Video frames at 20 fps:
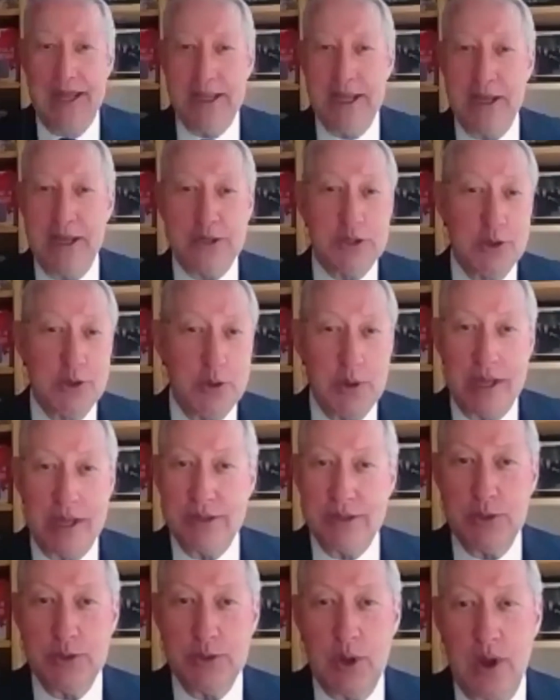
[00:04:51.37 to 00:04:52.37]
Yeah, so
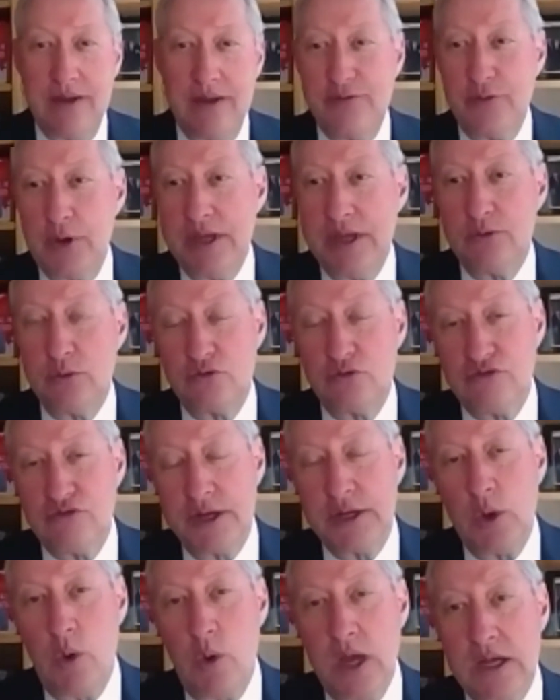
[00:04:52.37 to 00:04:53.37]
as you know, I've
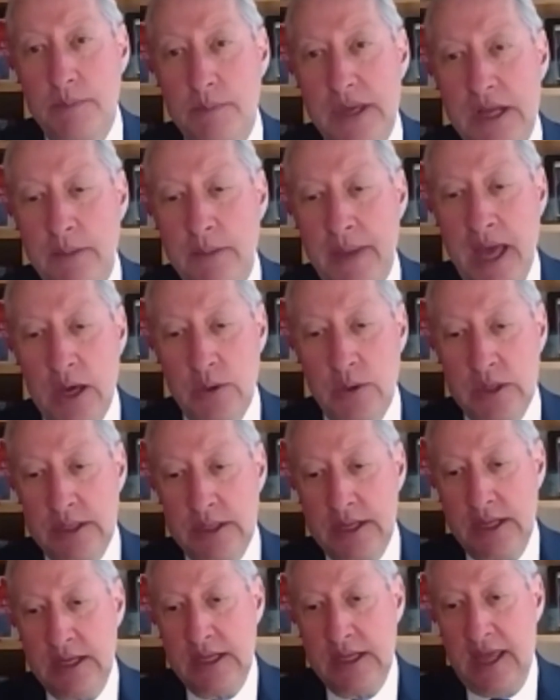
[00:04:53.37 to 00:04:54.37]
written quite a bit about it.
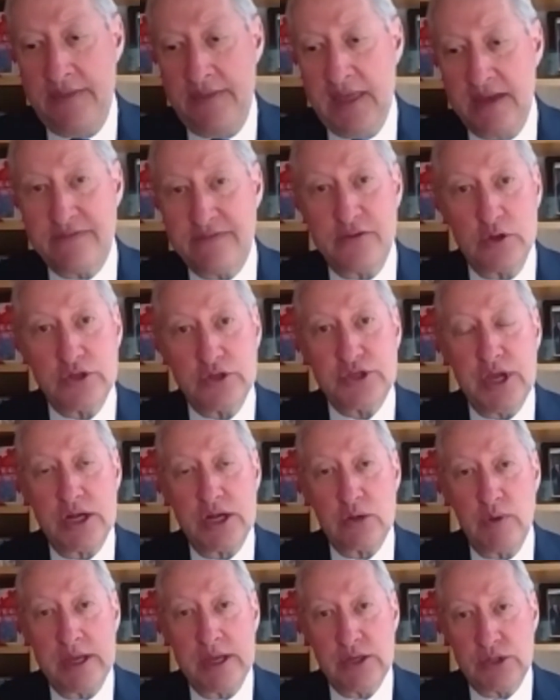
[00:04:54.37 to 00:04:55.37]
And again, that first
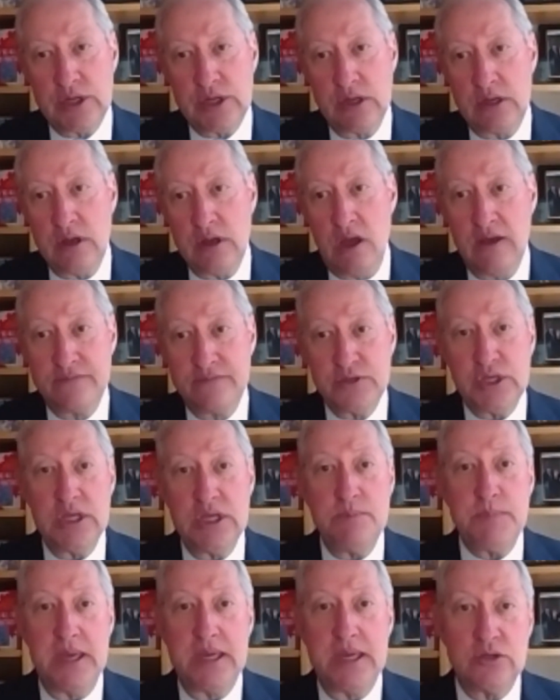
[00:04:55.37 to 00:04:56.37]
generation of
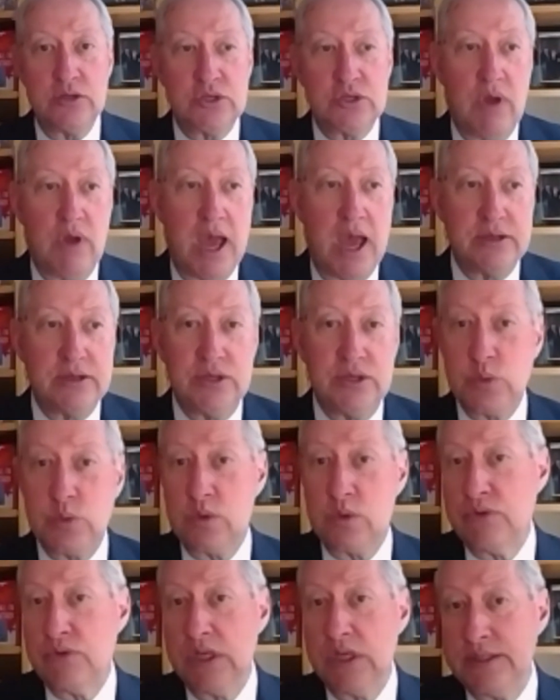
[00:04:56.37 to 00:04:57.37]
cheap beta strategies
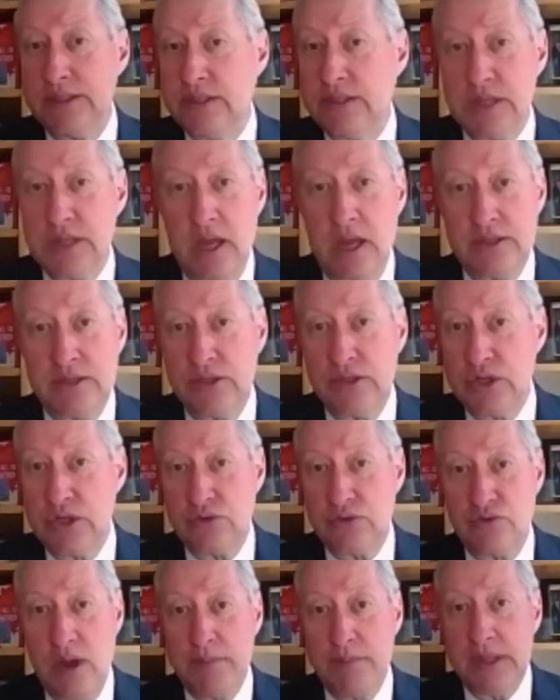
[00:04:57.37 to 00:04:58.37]
were really designed to
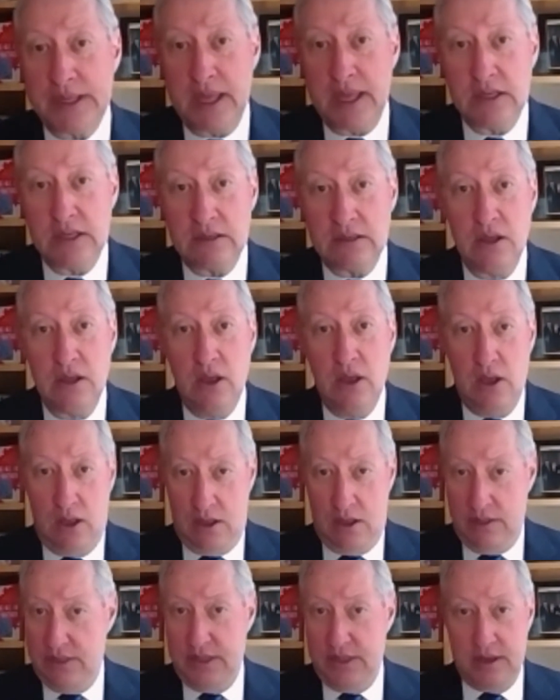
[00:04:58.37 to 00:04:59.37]
just replicate
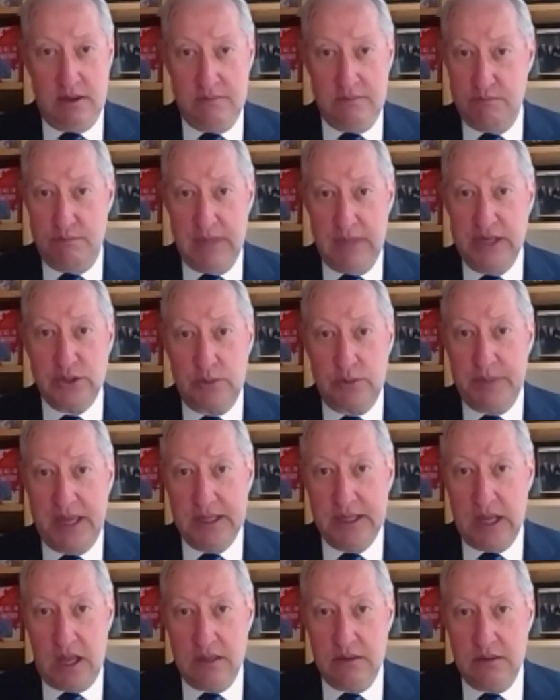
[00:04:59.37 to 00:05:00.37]
the major
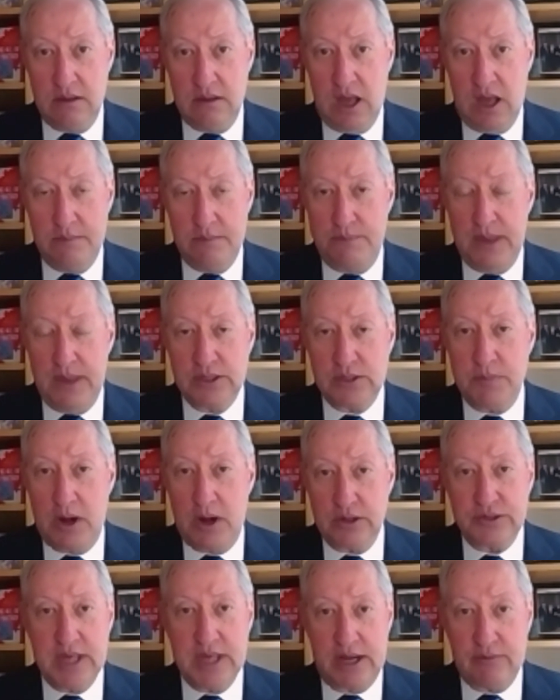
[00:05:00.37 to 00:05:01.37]

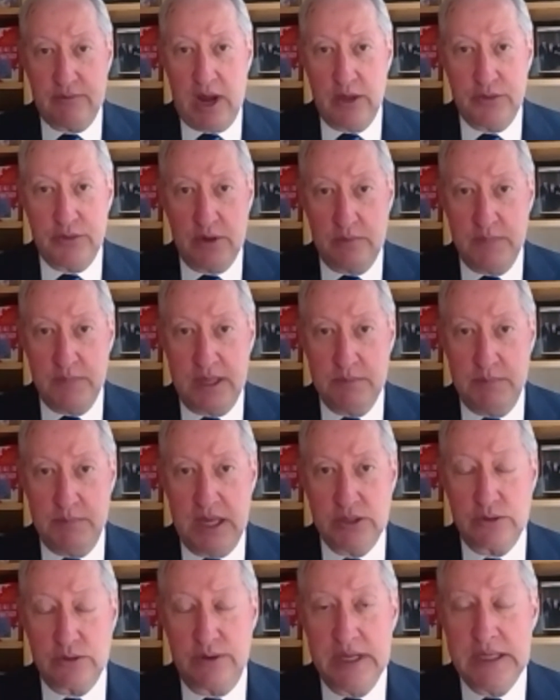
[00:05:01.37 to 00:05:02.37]
benchmarks that are out there,
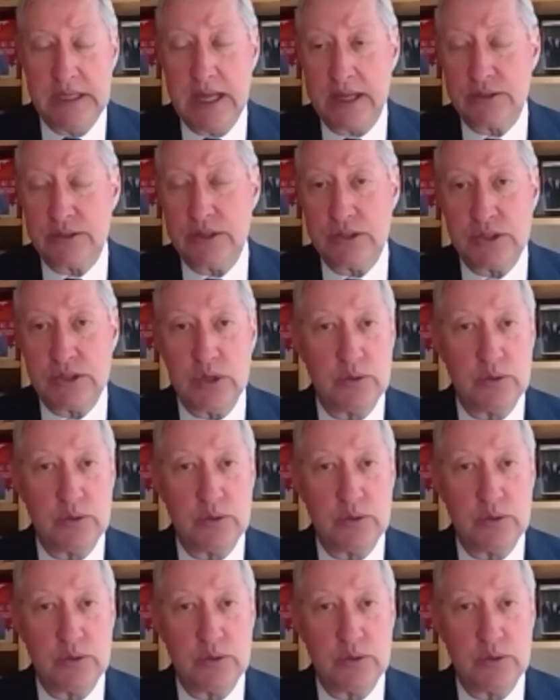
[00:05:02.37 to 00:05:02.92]
major indexes.